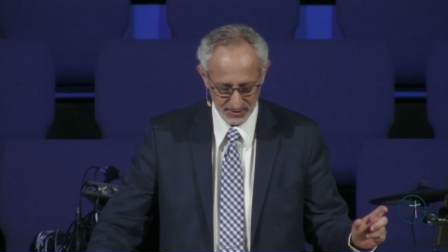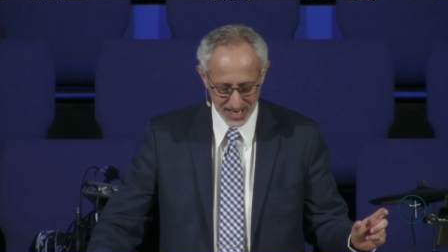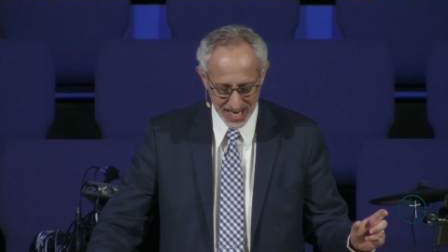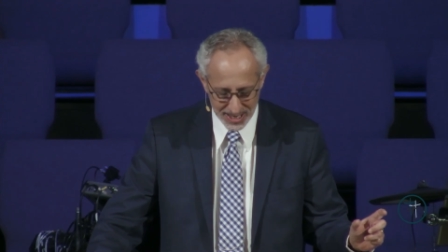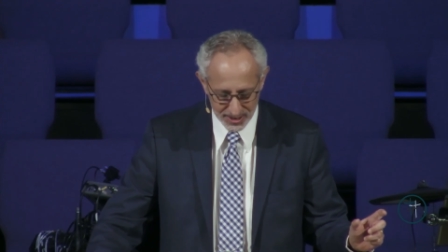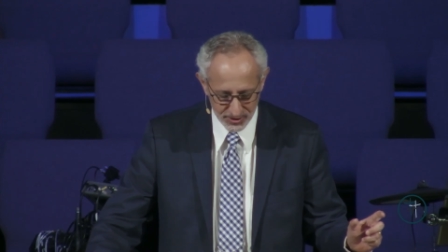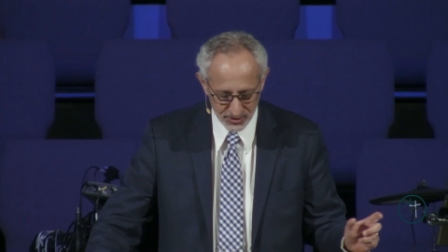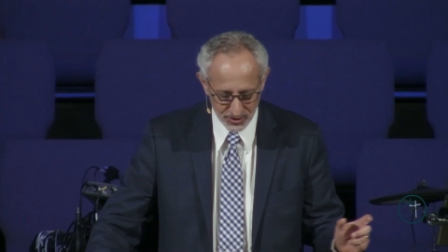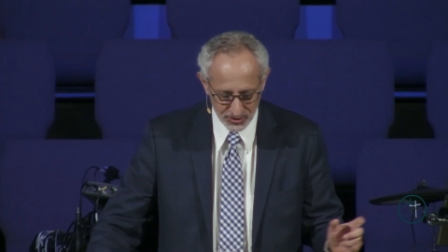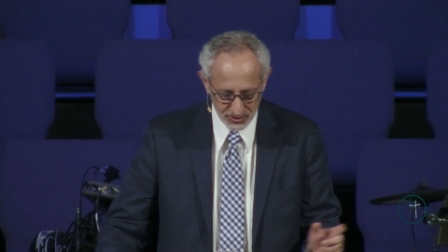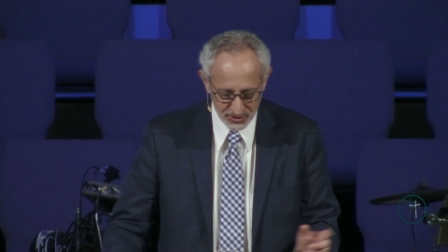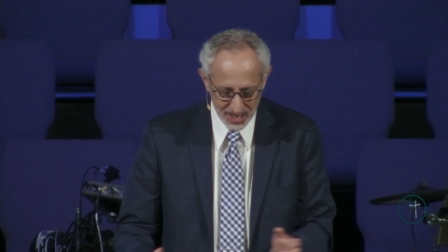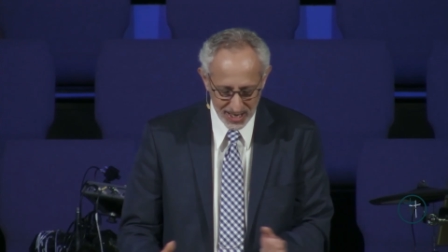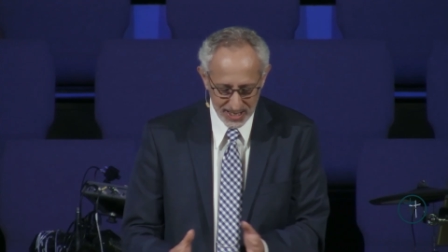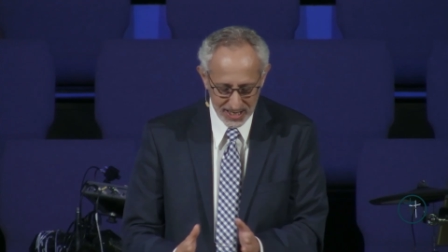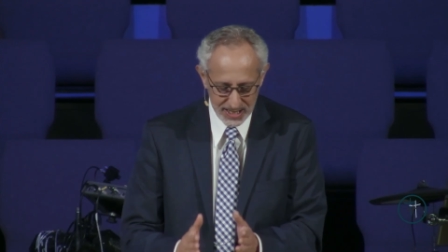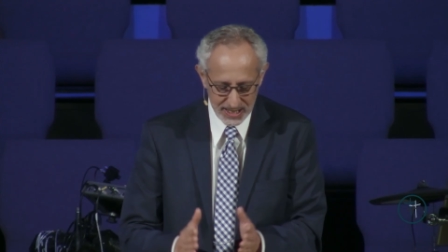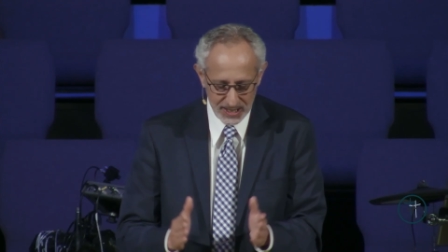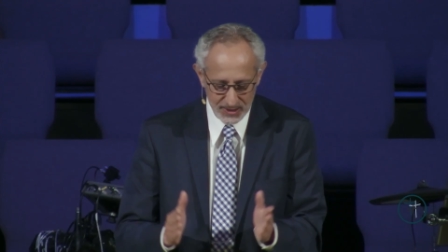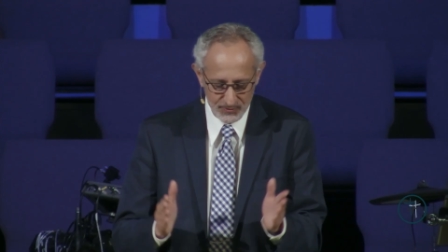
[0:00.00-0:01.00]
That is to
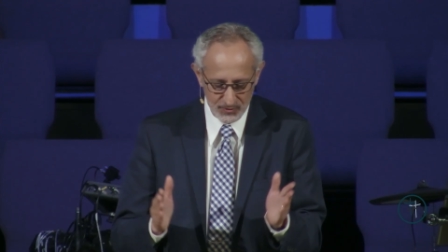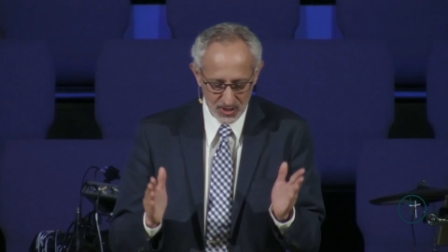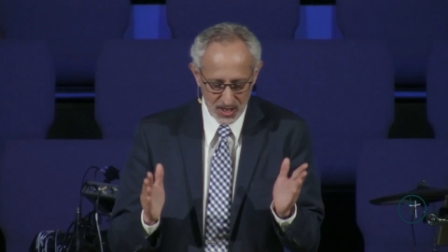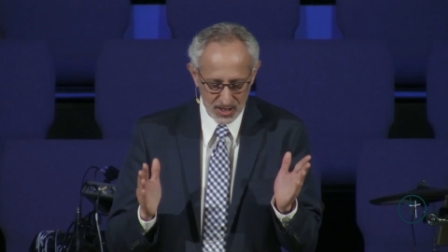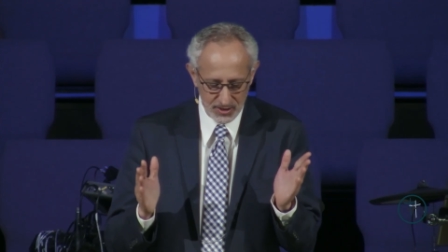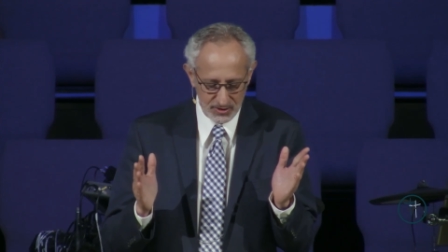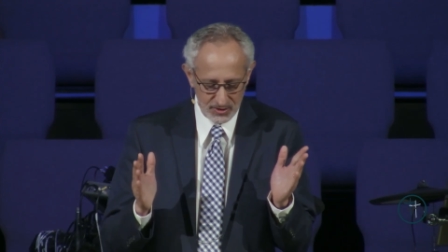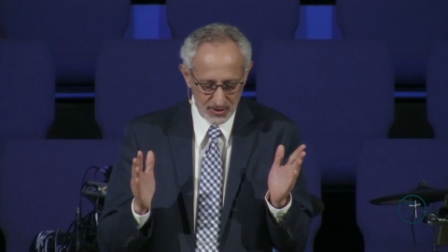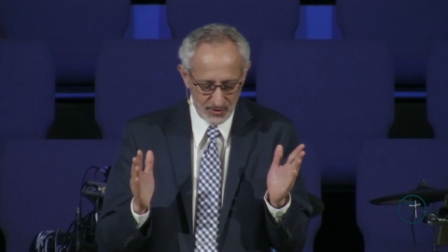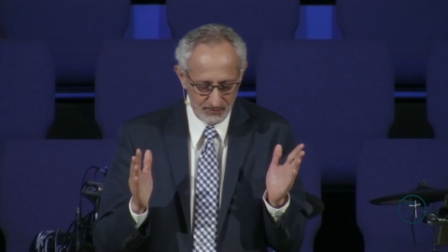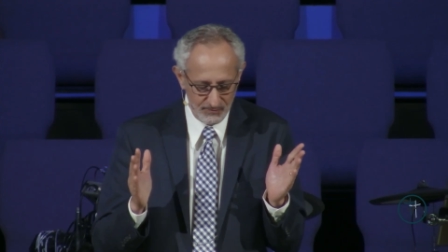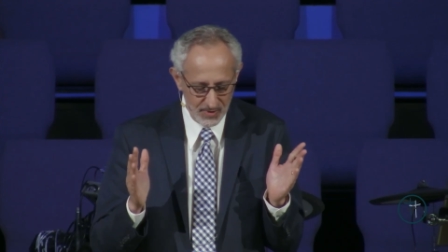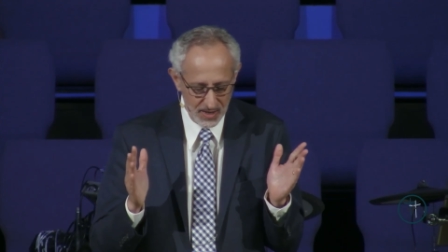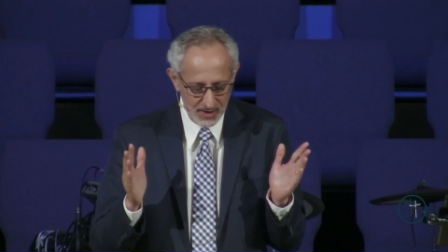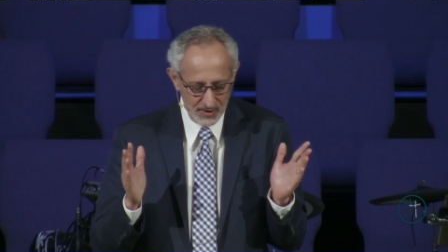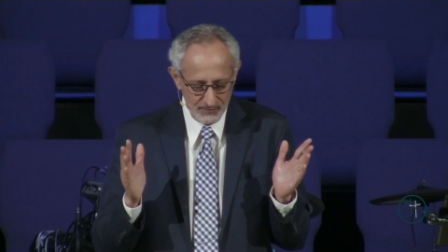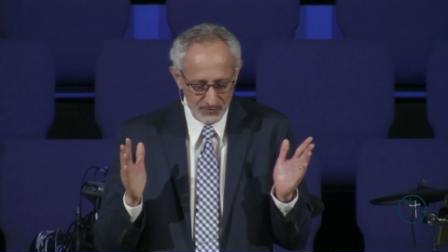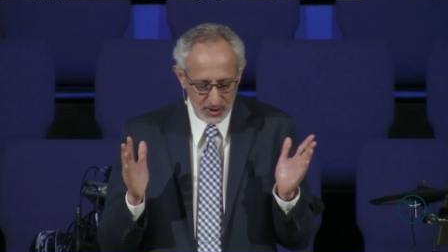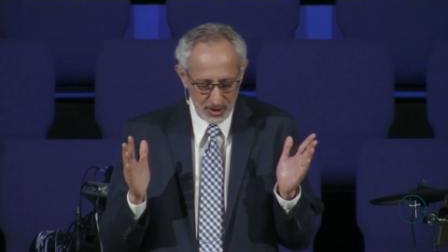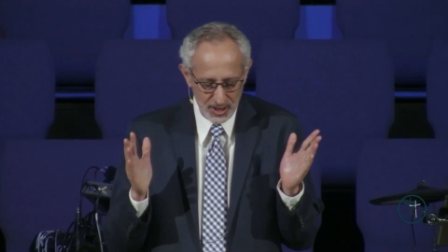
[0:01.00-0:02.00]
say, he gives us some
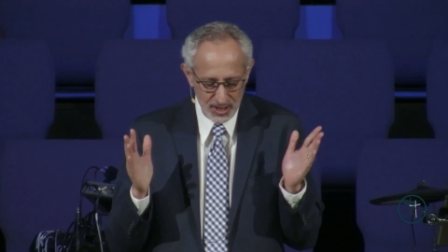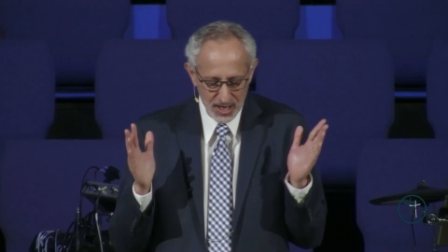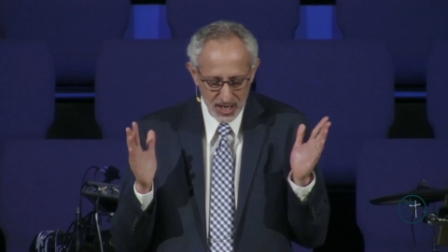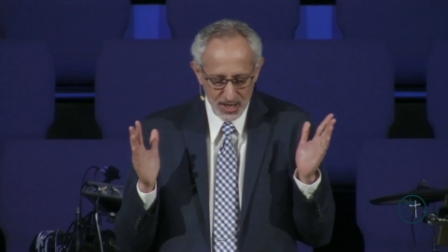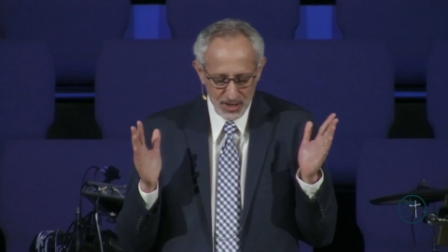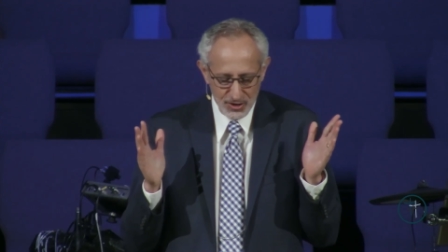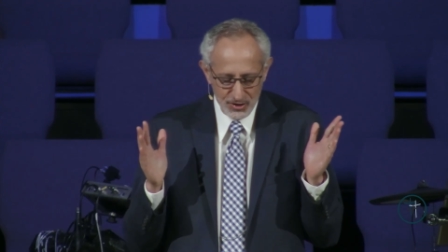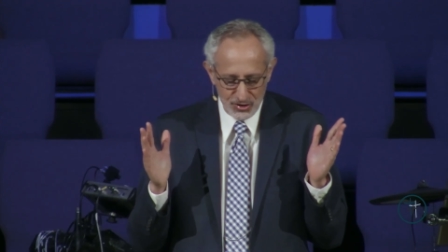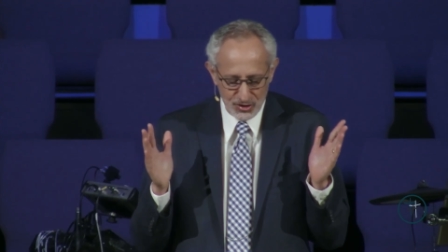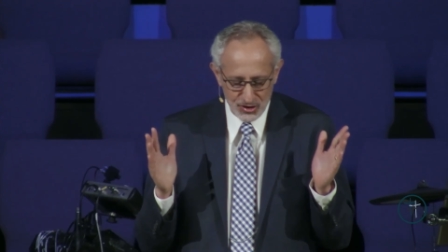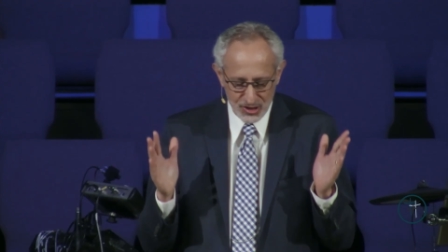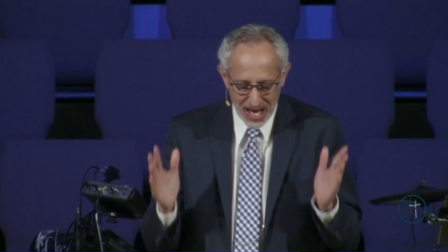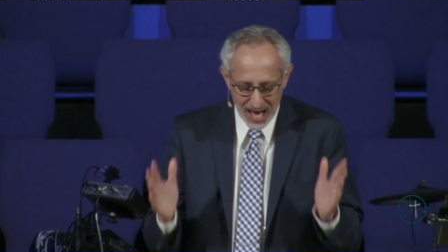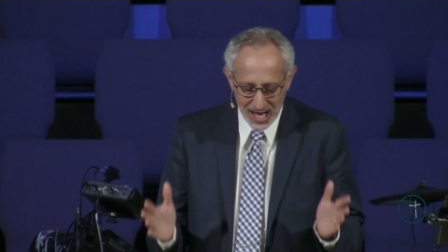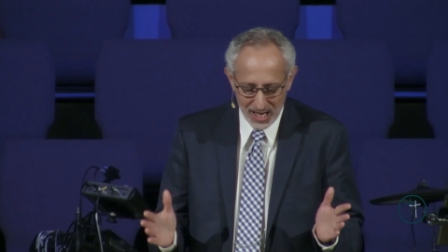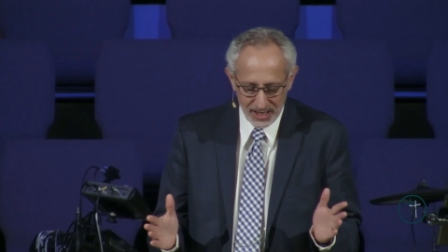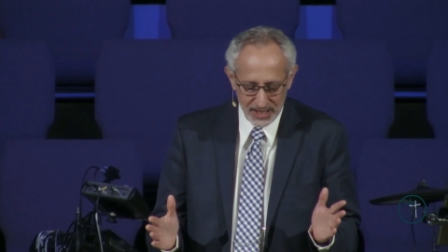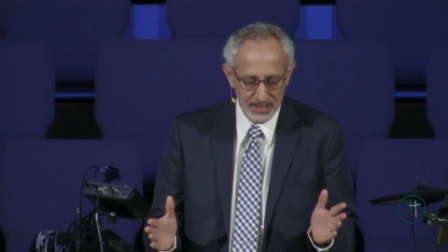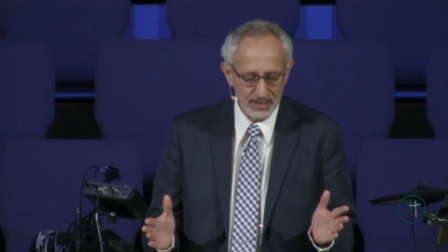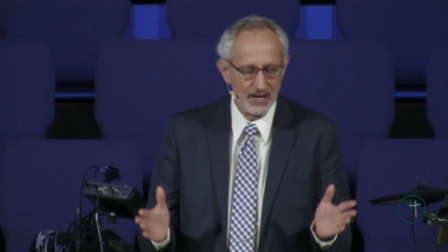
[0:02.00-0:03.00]
very
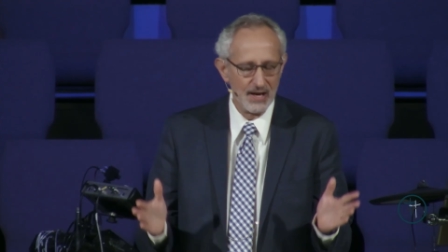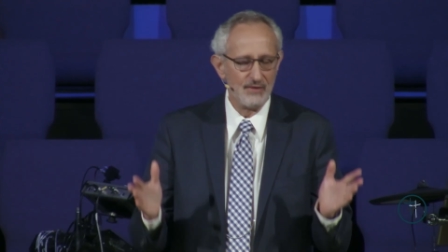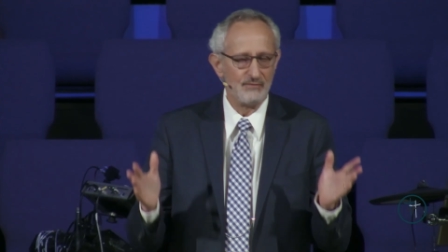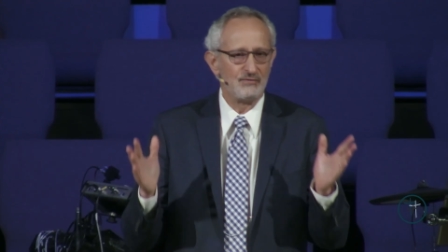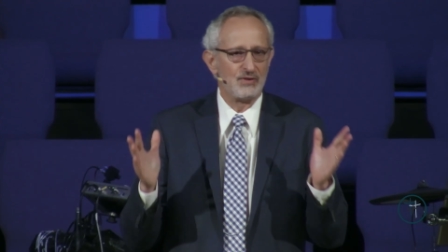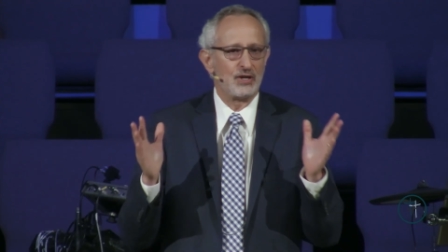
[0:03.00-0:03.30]
solid,